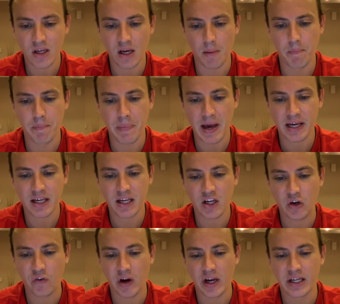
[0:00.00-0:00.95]

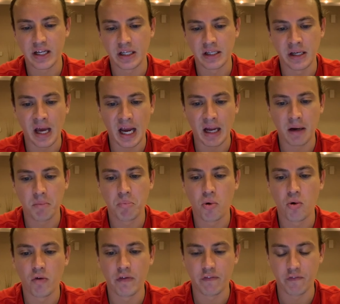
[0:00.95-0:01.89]
Beckett graded
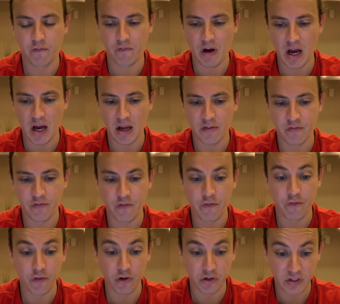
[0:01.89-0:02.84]
9.5
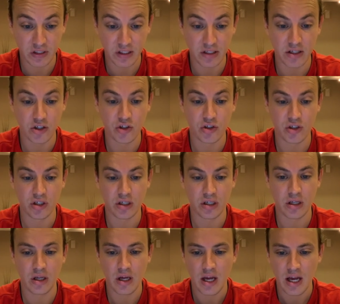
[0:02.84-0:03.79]
first
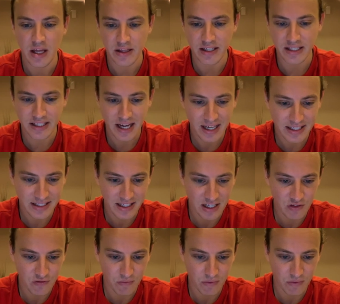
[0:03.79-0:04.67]
edition. This guy says,